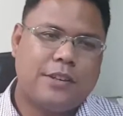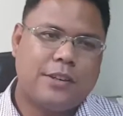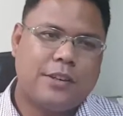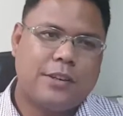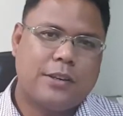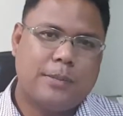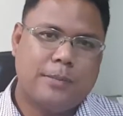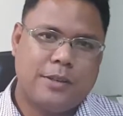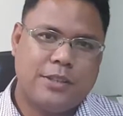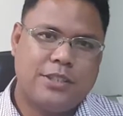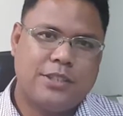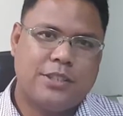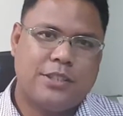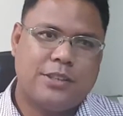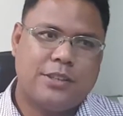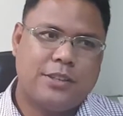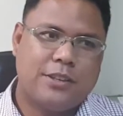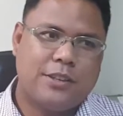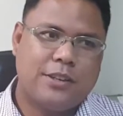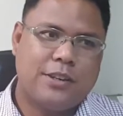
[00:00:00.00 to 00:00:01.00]

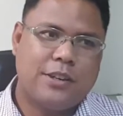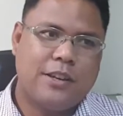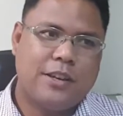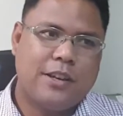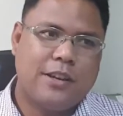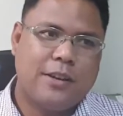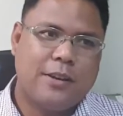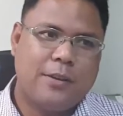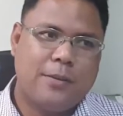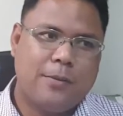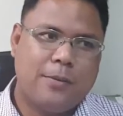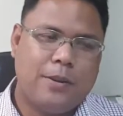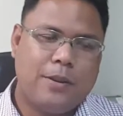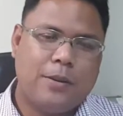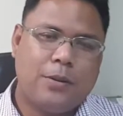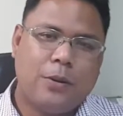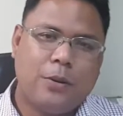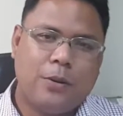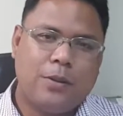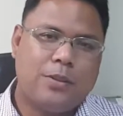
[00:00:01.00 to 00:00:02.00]
Commissioner will
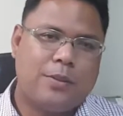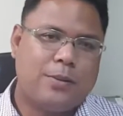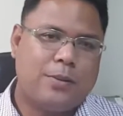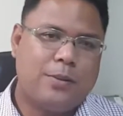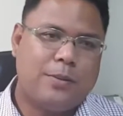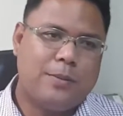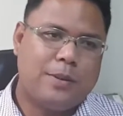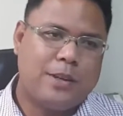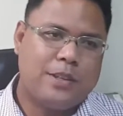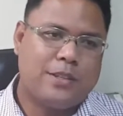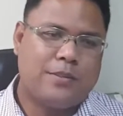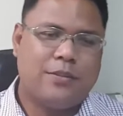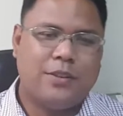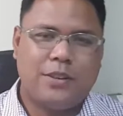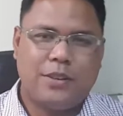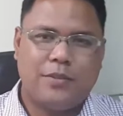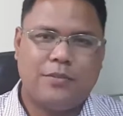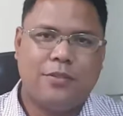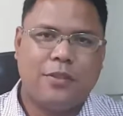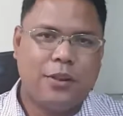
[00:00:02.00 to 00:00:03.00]
go through because of
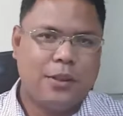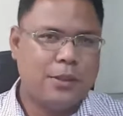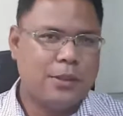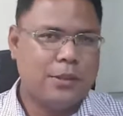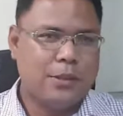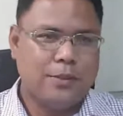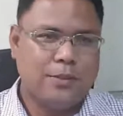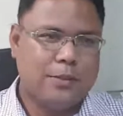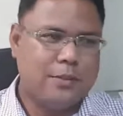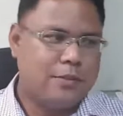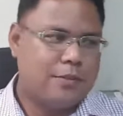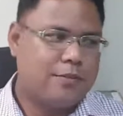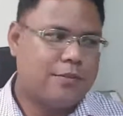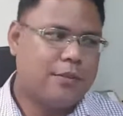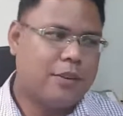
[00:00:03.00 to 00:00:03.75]
all the volume of